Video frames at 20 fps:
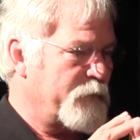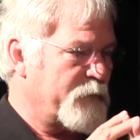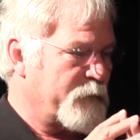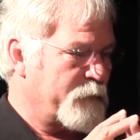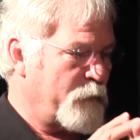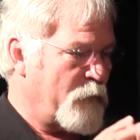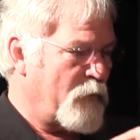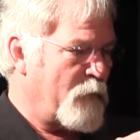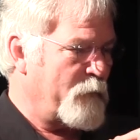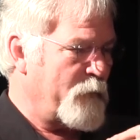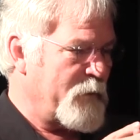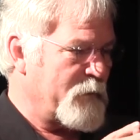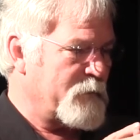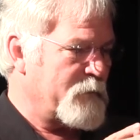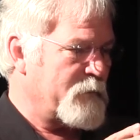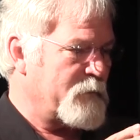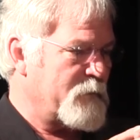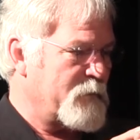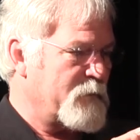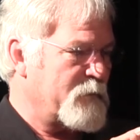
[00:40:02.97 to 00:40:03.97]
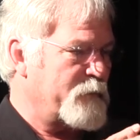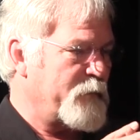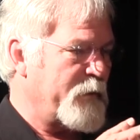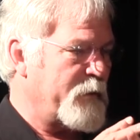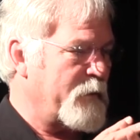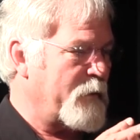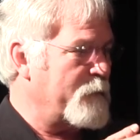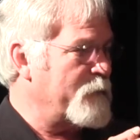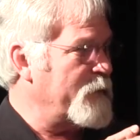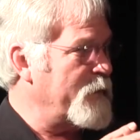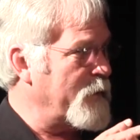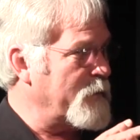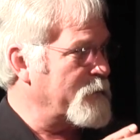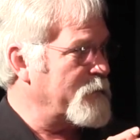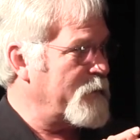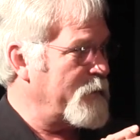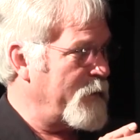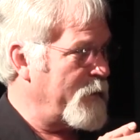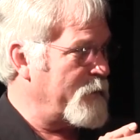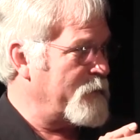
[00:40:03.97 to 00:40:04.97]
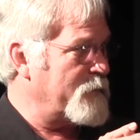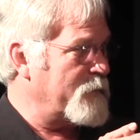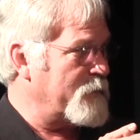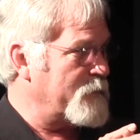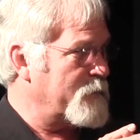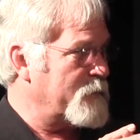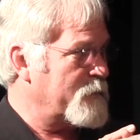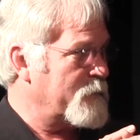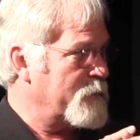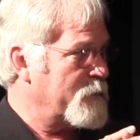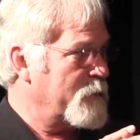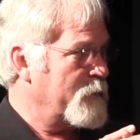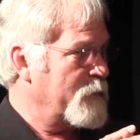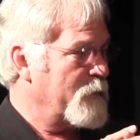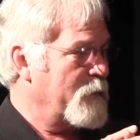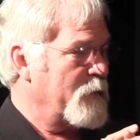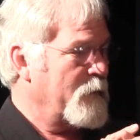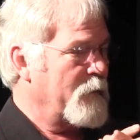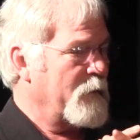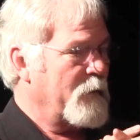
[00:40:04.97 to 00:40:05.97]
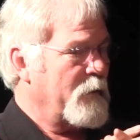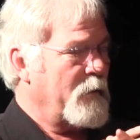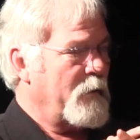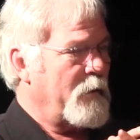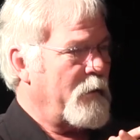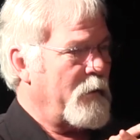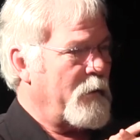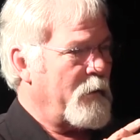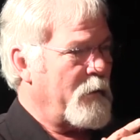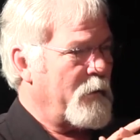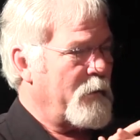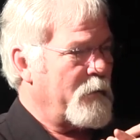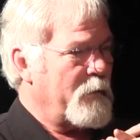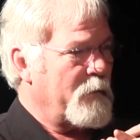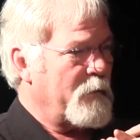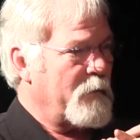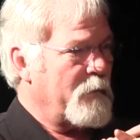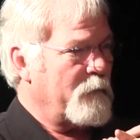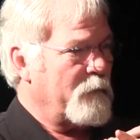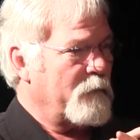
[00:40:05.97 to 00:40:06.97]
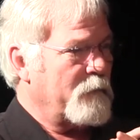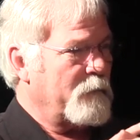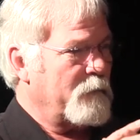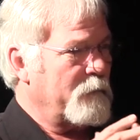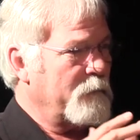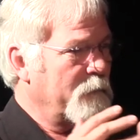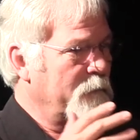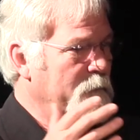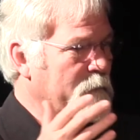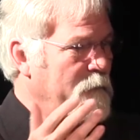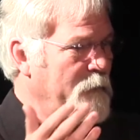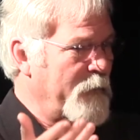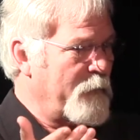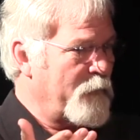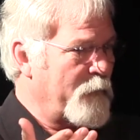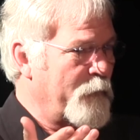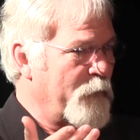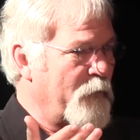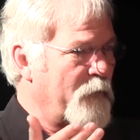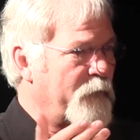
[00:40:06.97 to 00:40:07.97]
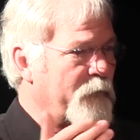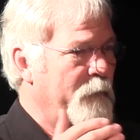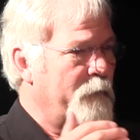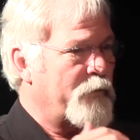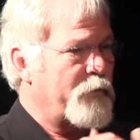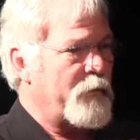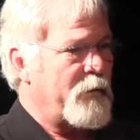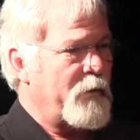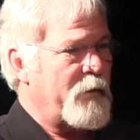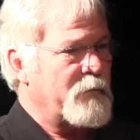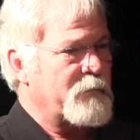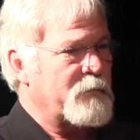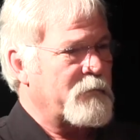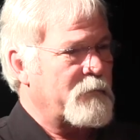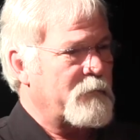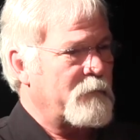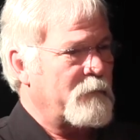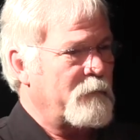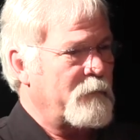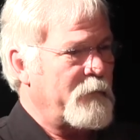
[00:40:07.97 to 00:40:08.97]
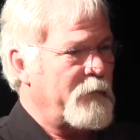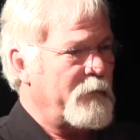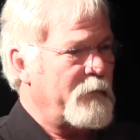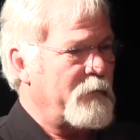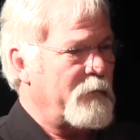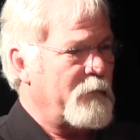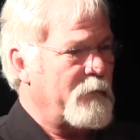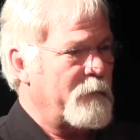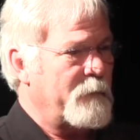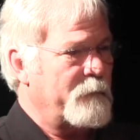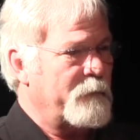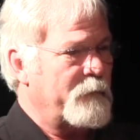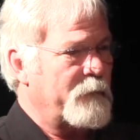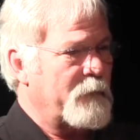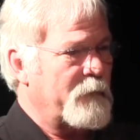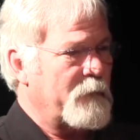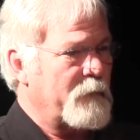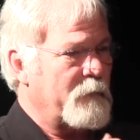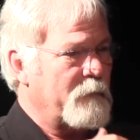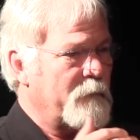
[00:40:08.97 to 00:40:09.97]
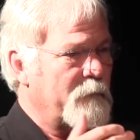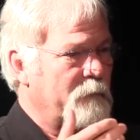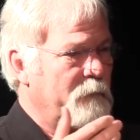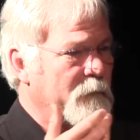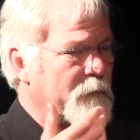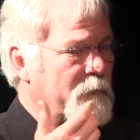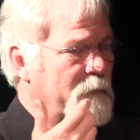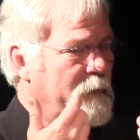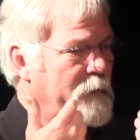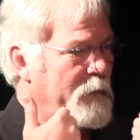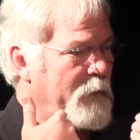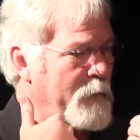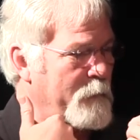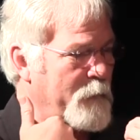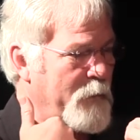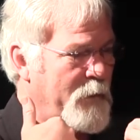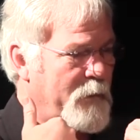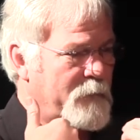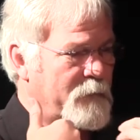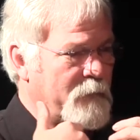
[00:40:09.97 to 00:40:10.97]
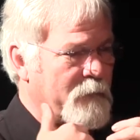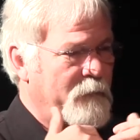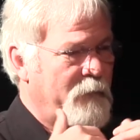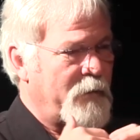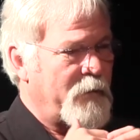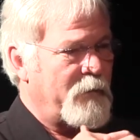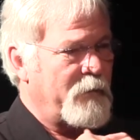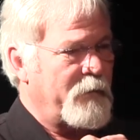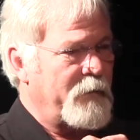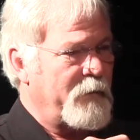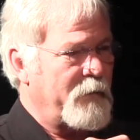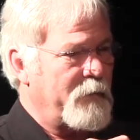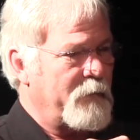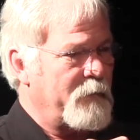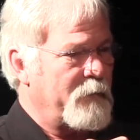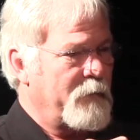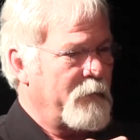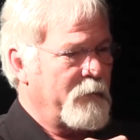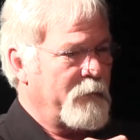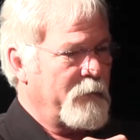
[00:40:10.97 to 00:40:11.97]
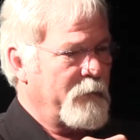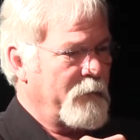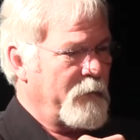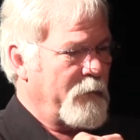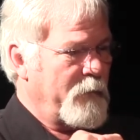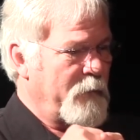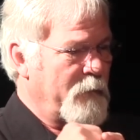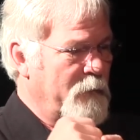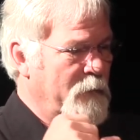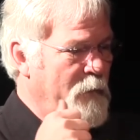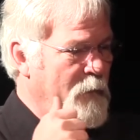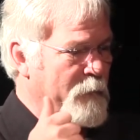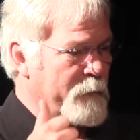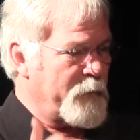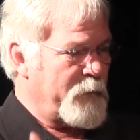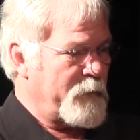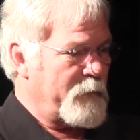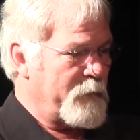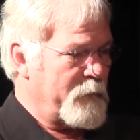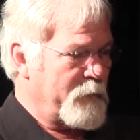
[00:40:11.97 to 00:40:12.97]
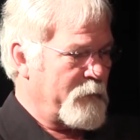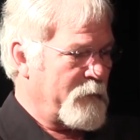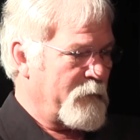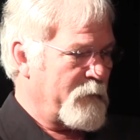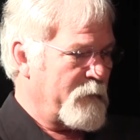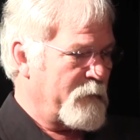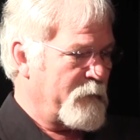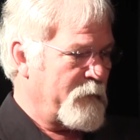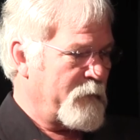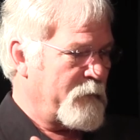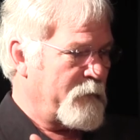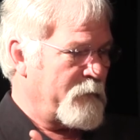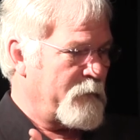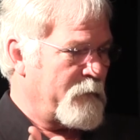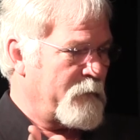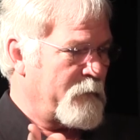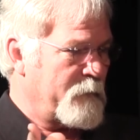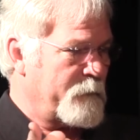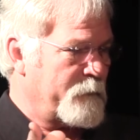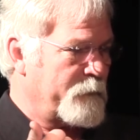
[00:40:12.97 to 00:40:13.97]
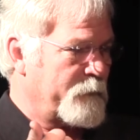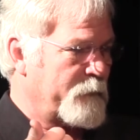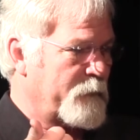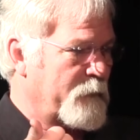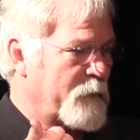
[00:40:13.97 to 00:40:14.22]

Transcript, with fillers: small businesses become destinations. And uh, we were both impressed. We um, came back to the valley and, and lobbied uh, then um,